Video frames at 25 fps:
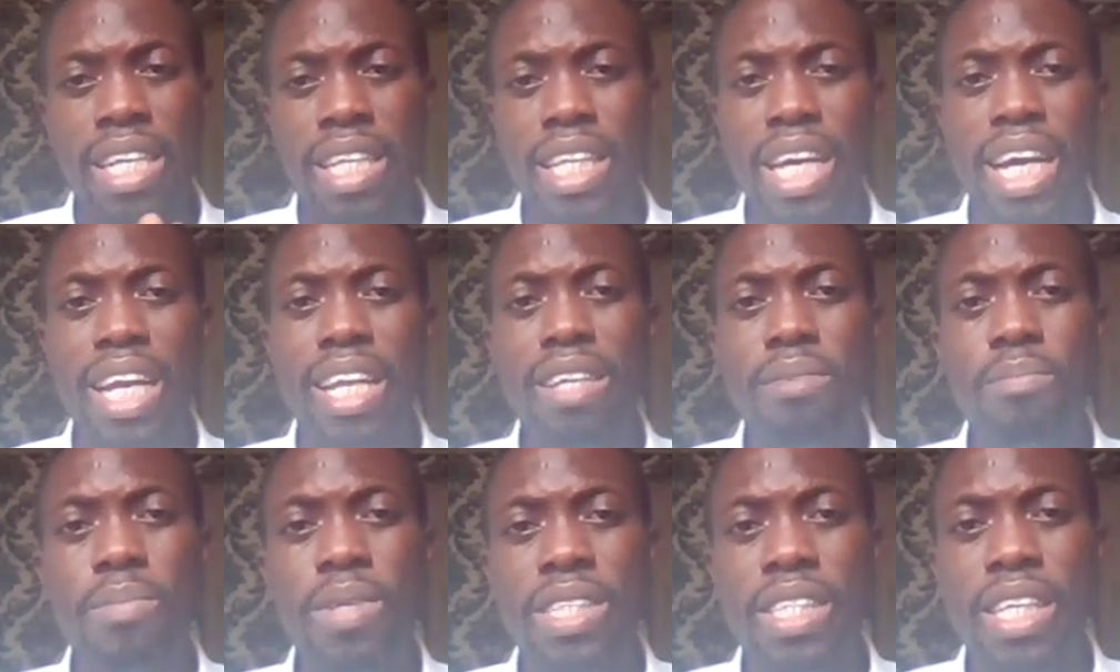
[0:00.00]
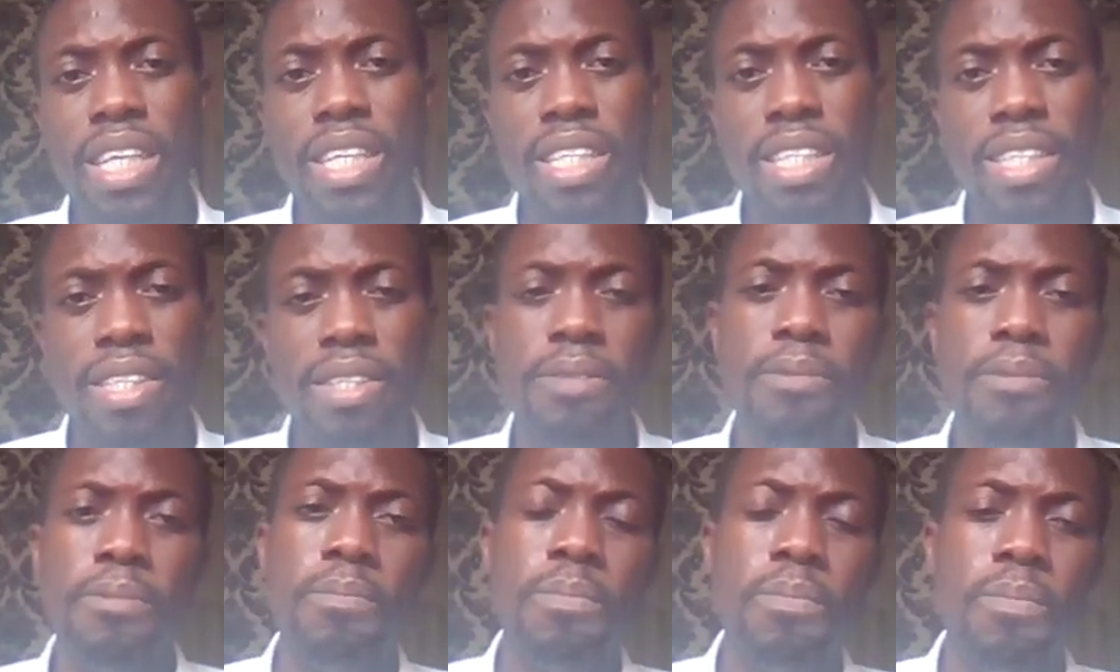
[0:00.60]
are limited.
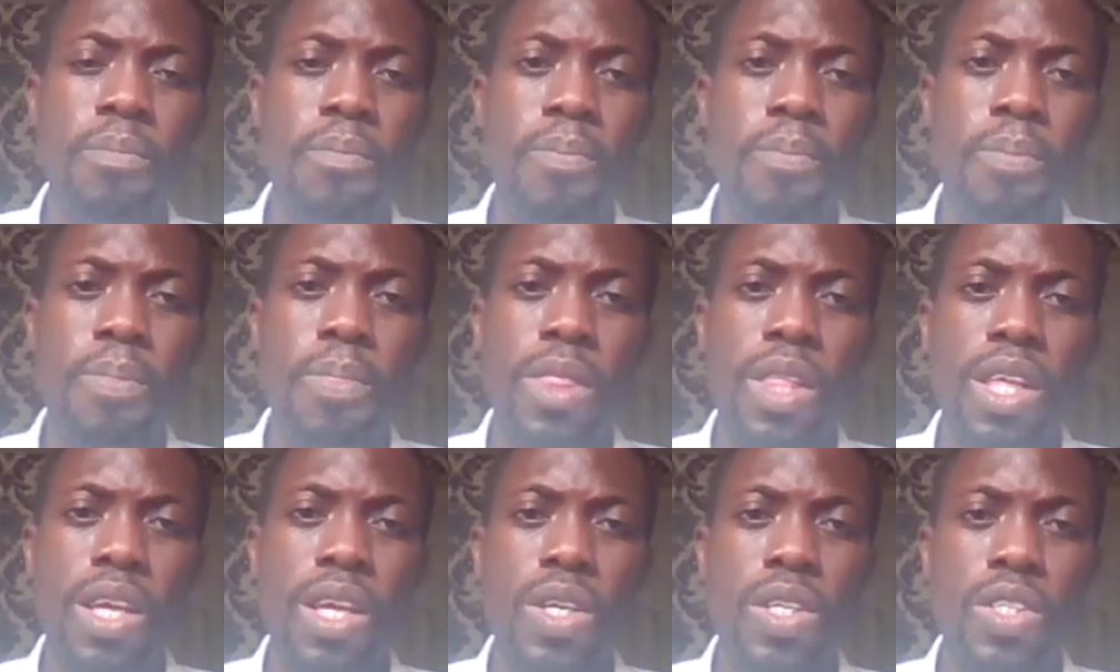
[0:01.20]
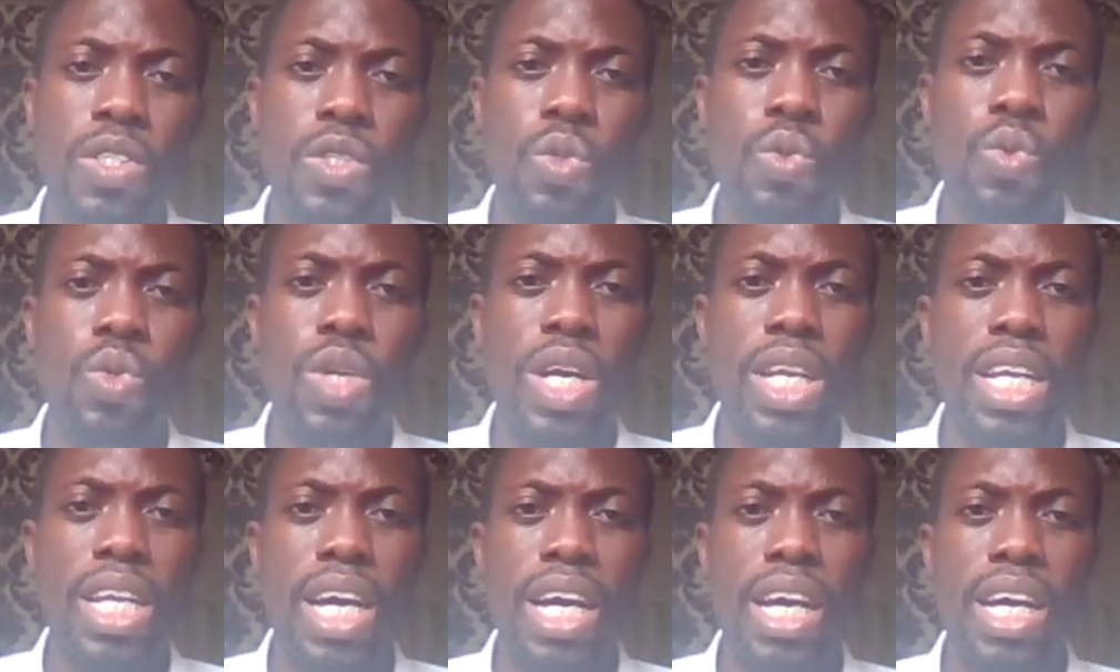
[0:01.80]
So
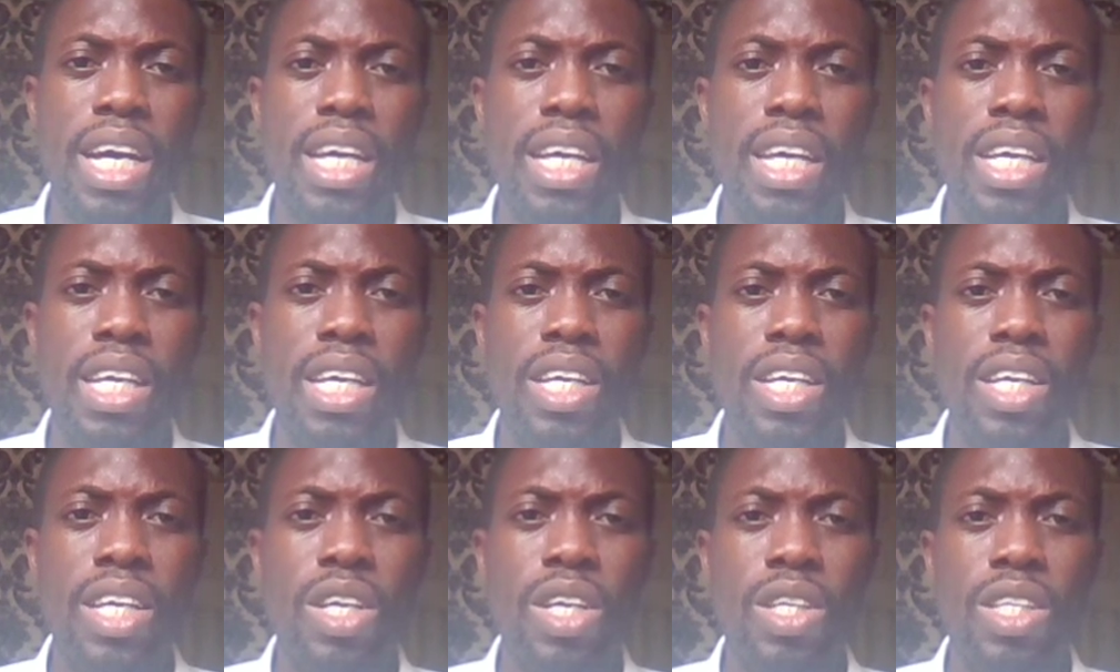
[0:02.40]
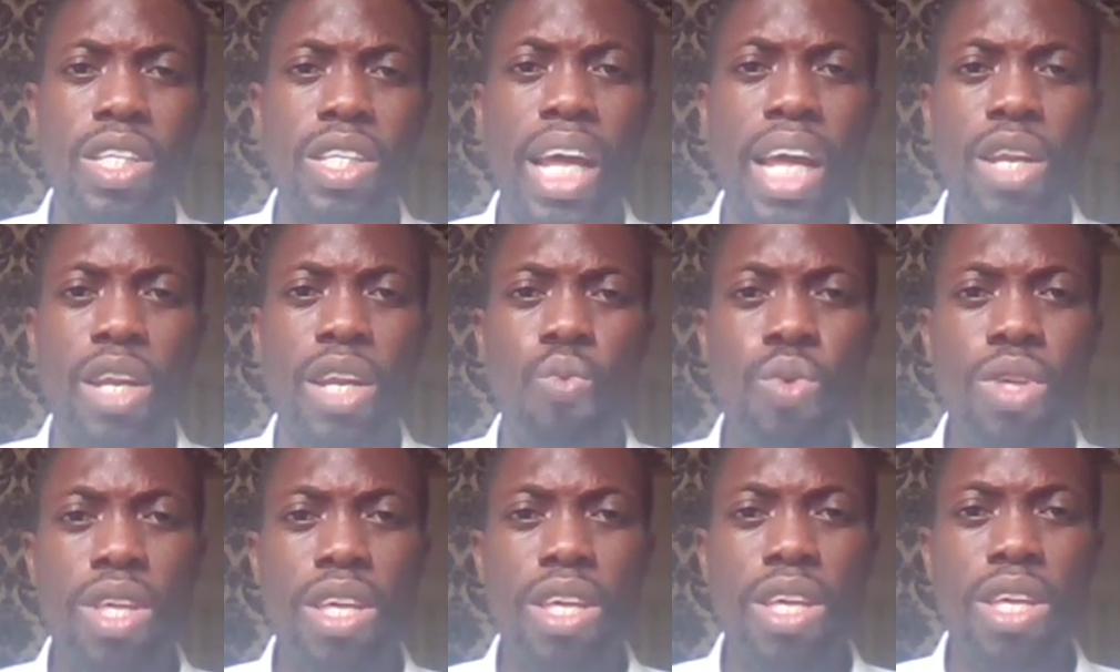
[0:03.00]
rather
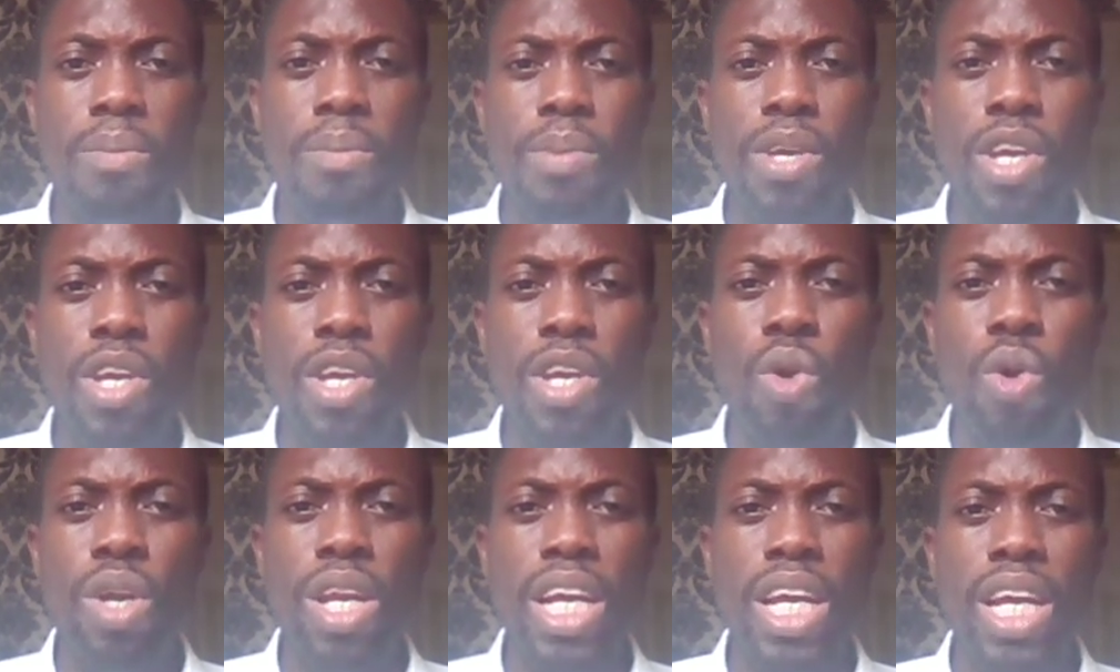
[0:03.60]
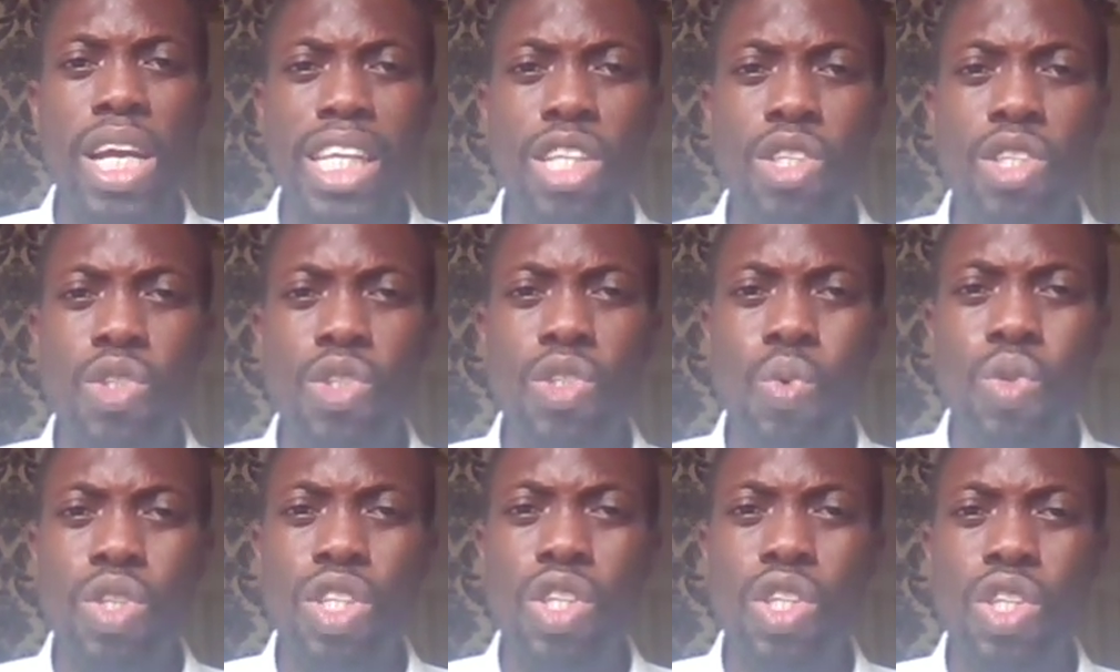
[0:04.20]
than we being connected
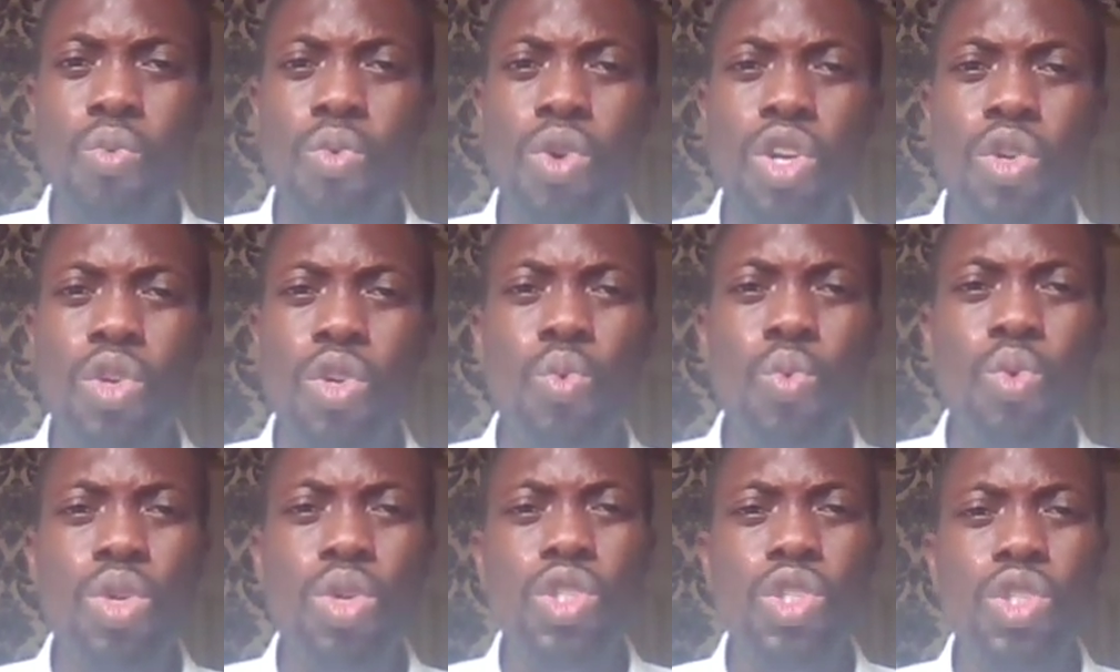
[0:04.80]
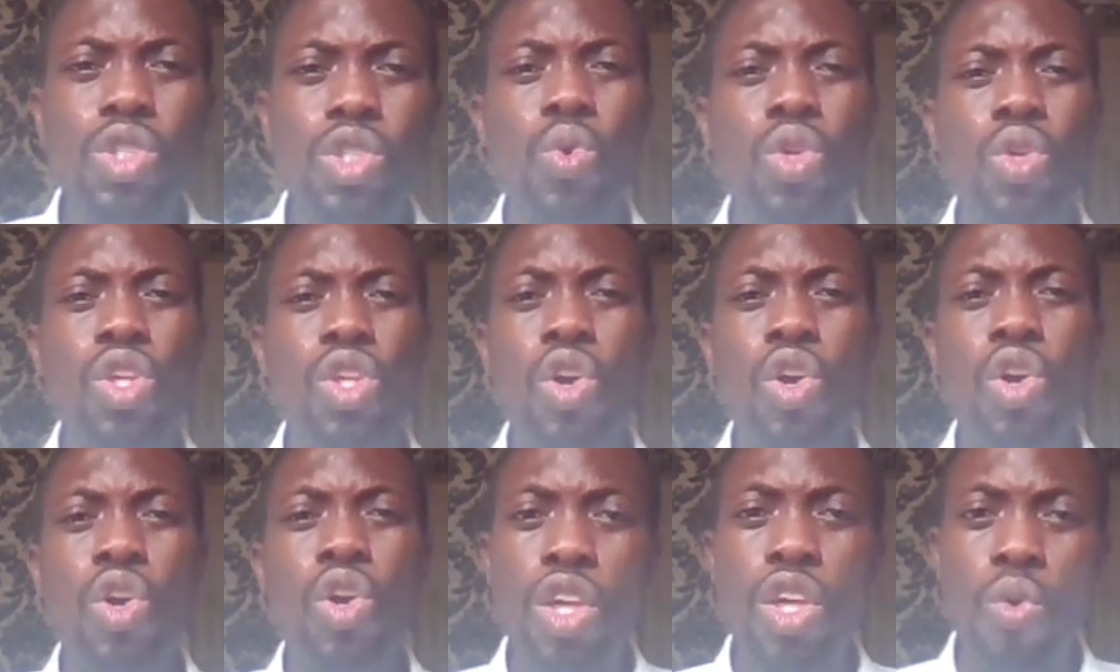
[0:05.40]
to the one who is
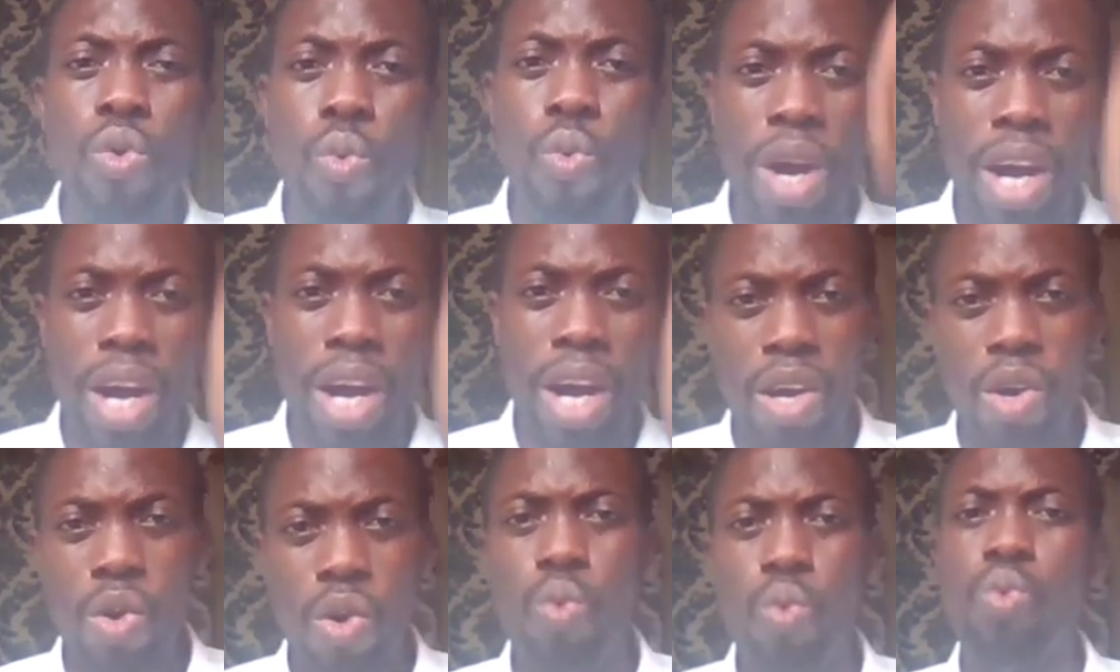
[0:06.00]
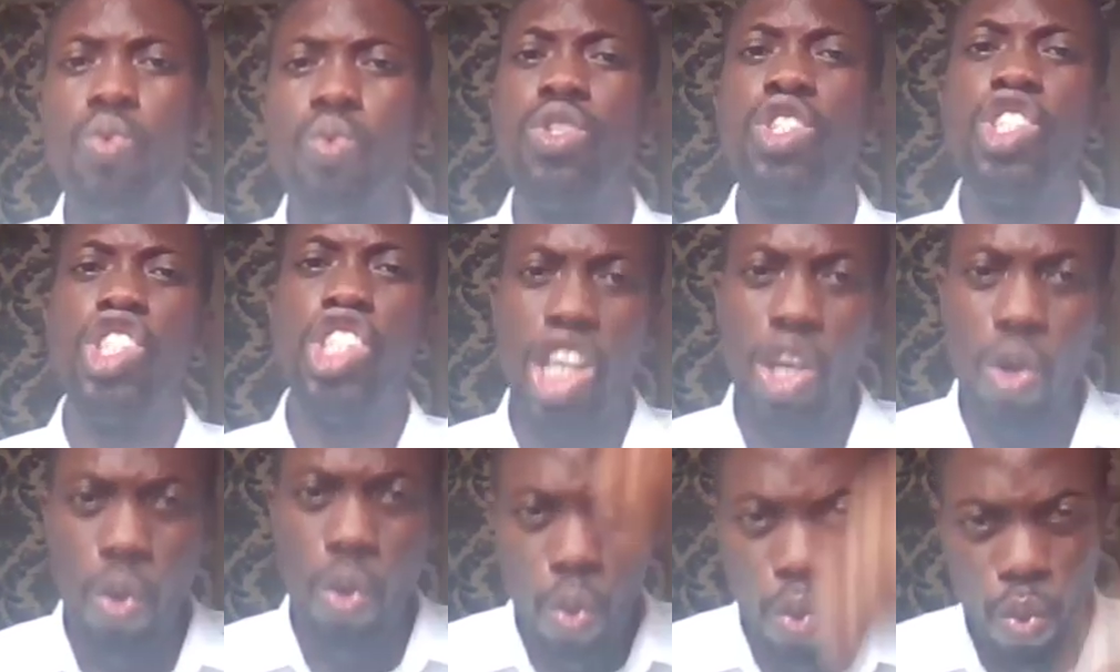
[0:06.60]
Uyoiwa,
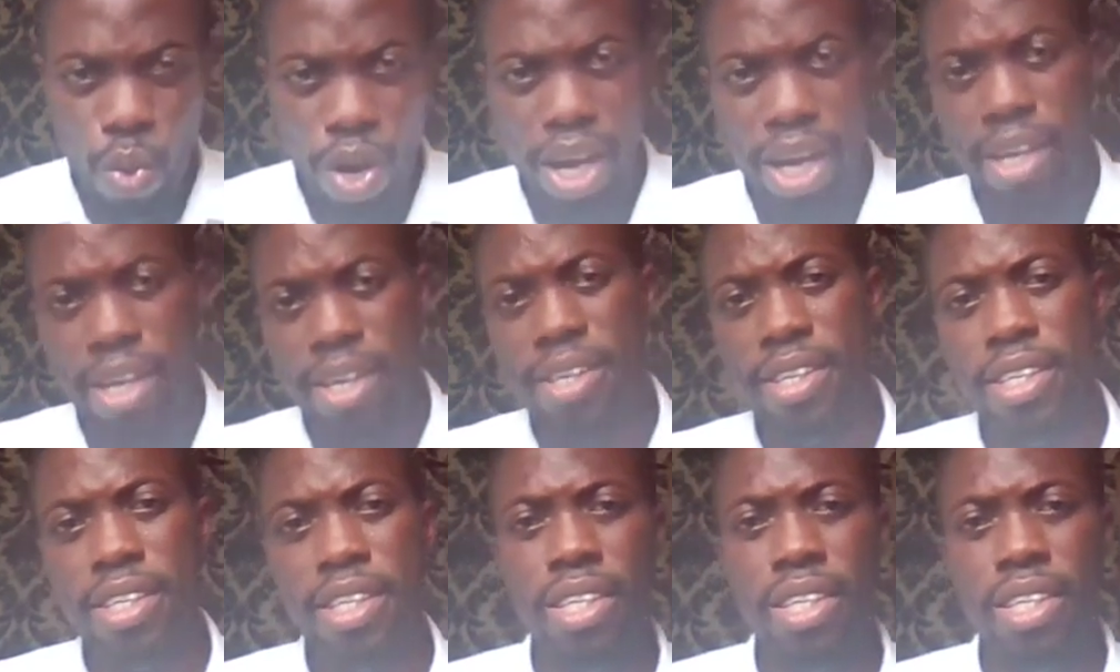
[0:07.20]
Ujewa,